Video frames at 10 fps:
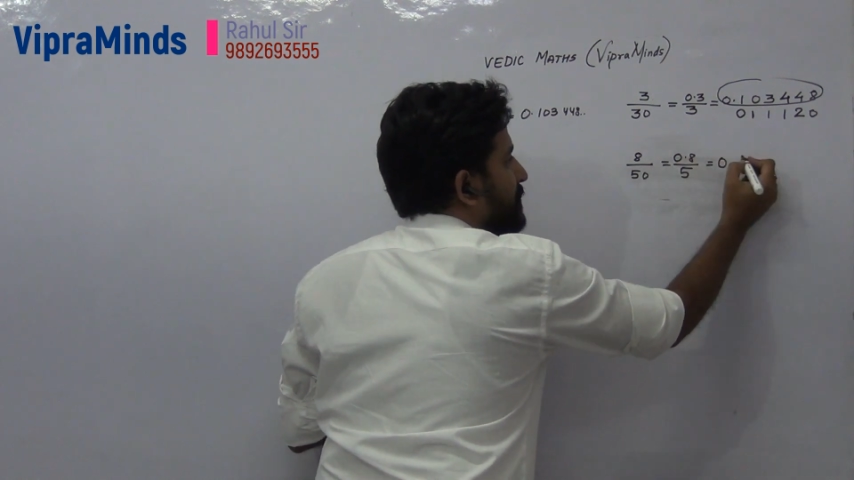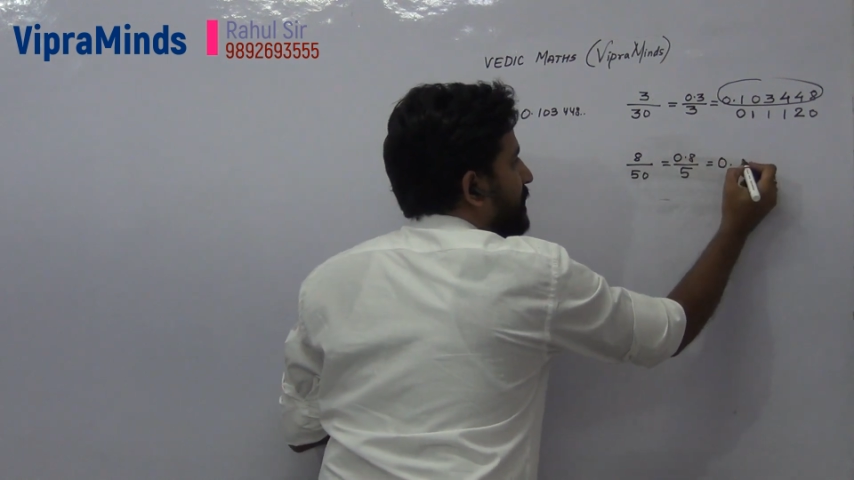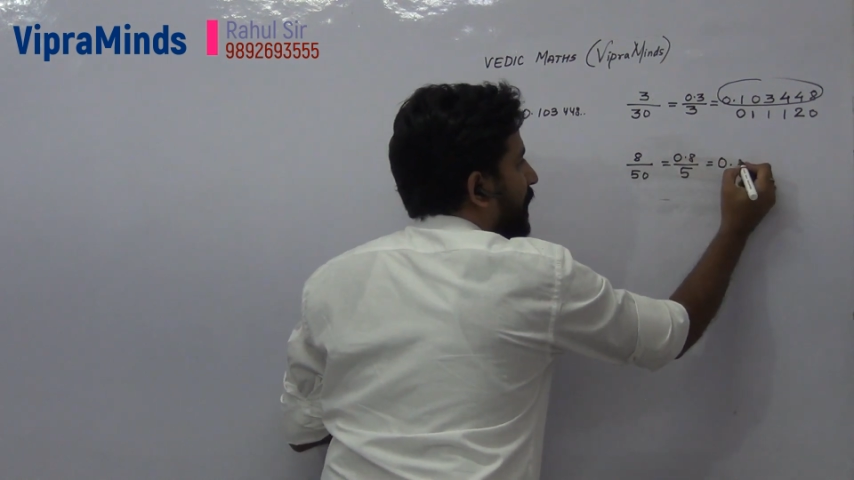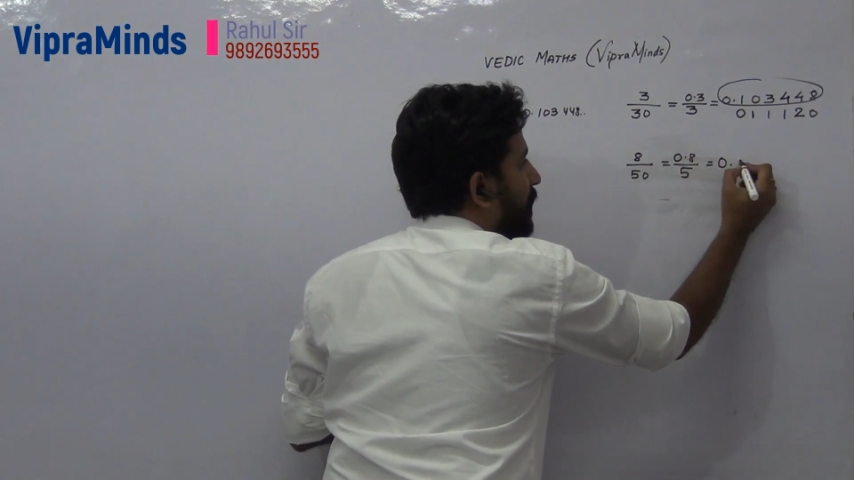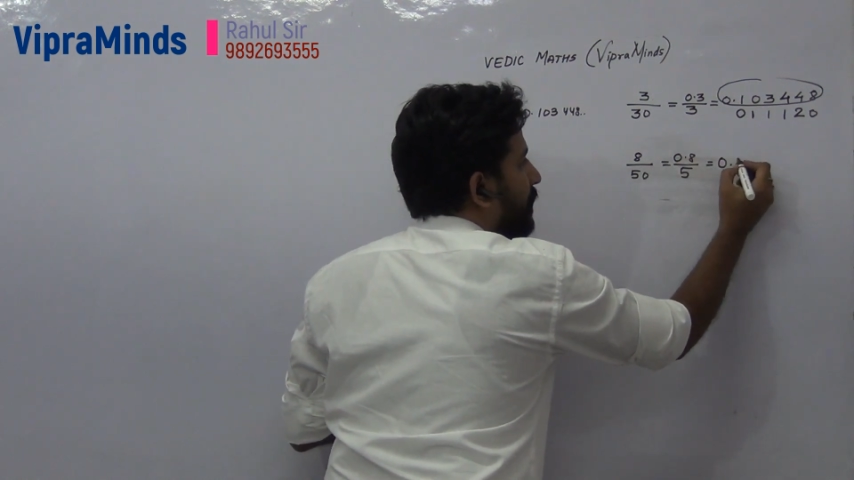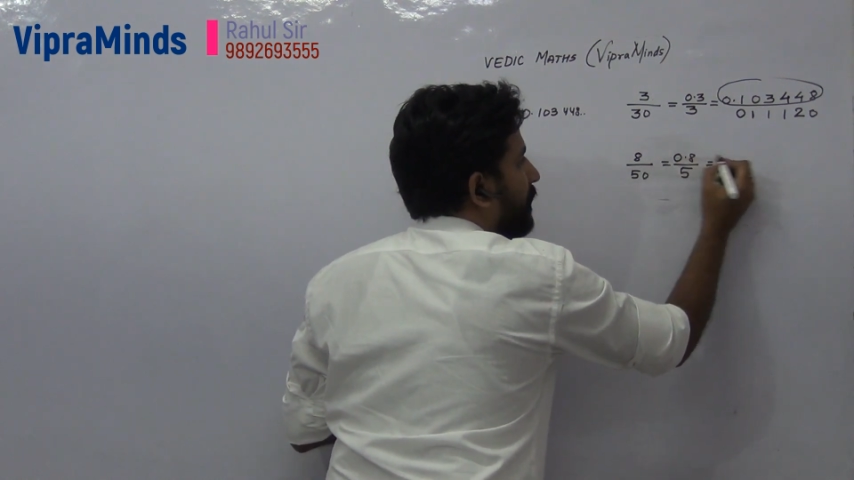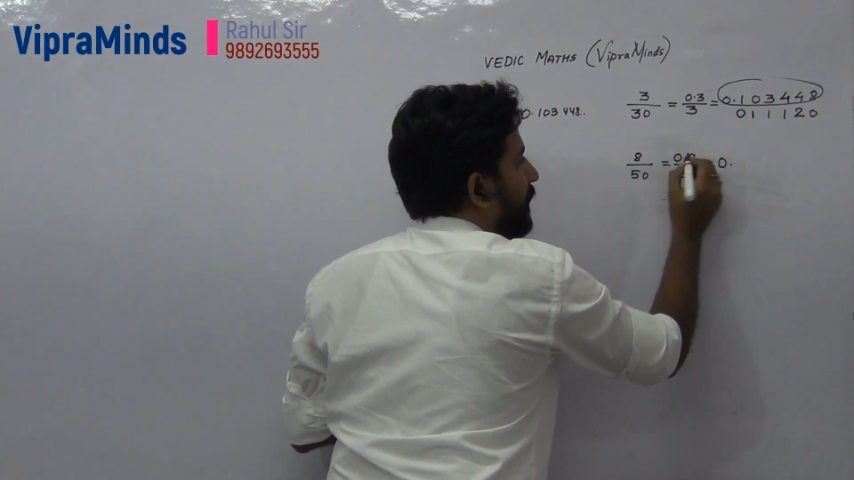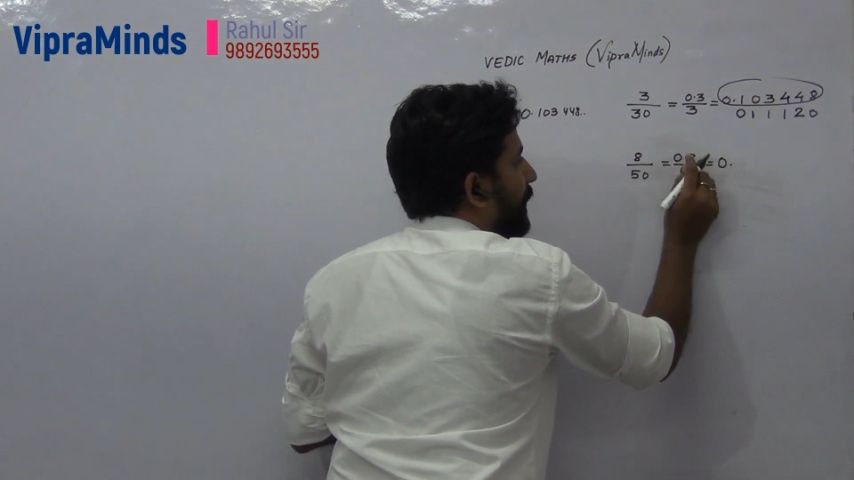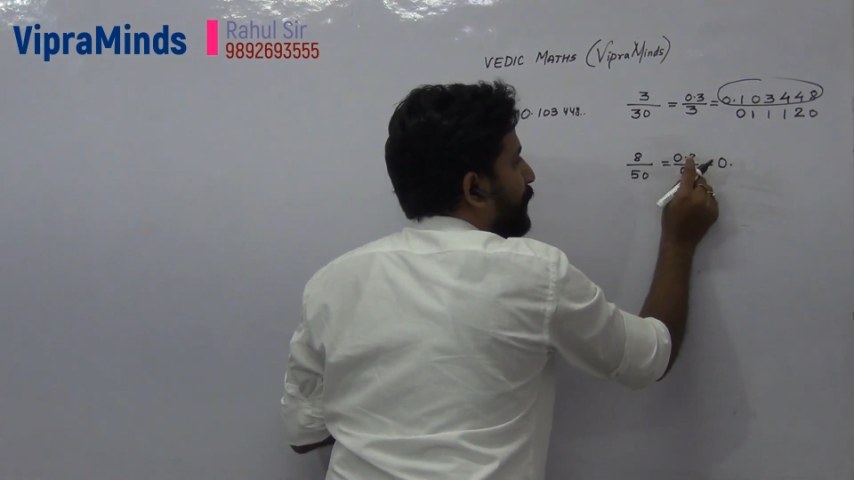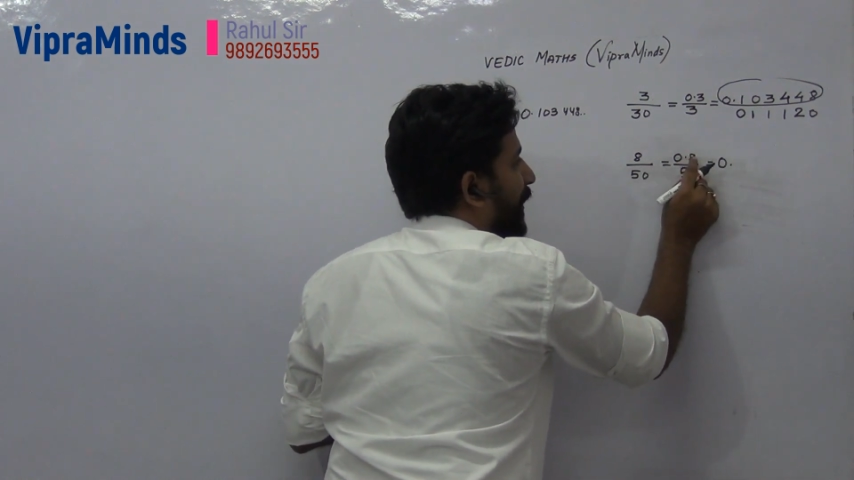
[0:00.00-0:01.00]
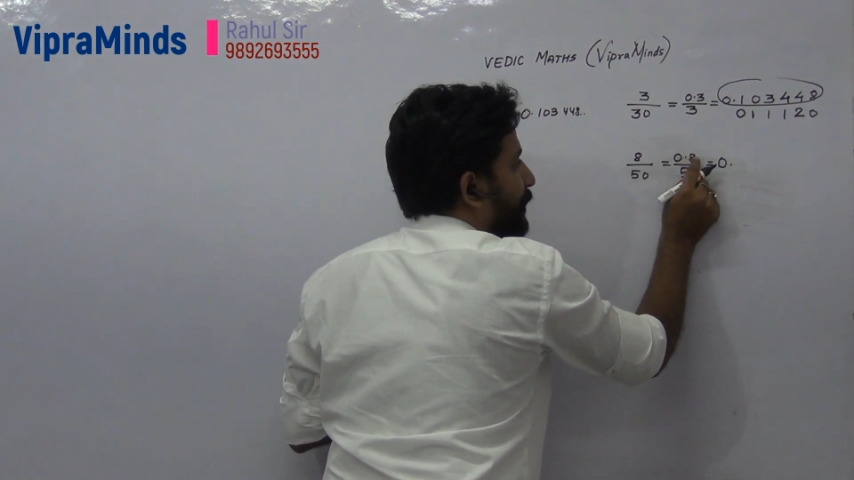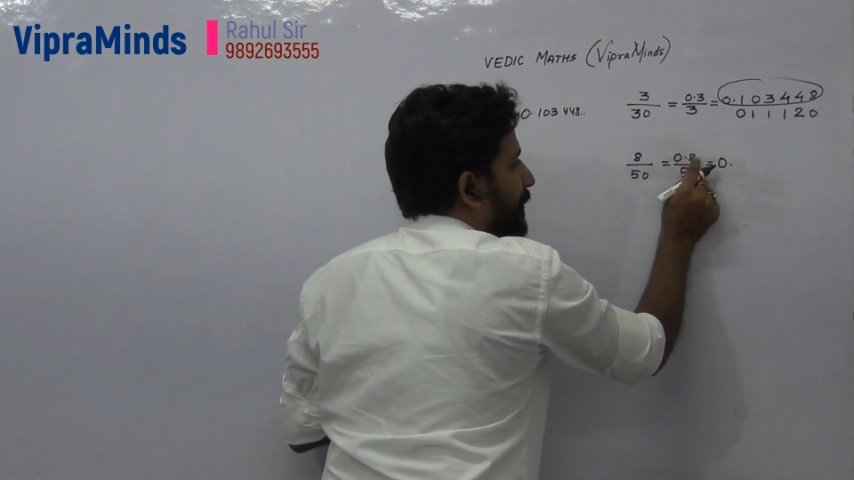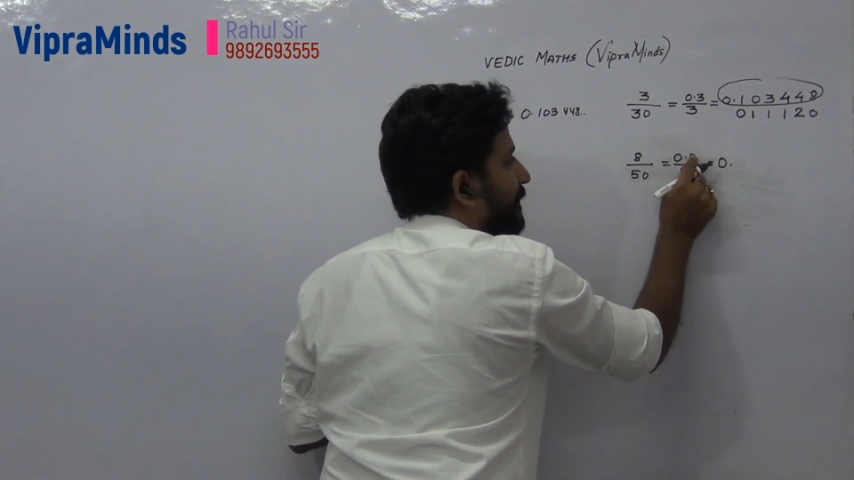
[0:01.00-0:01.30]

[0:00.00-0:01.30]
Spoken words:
So now you have to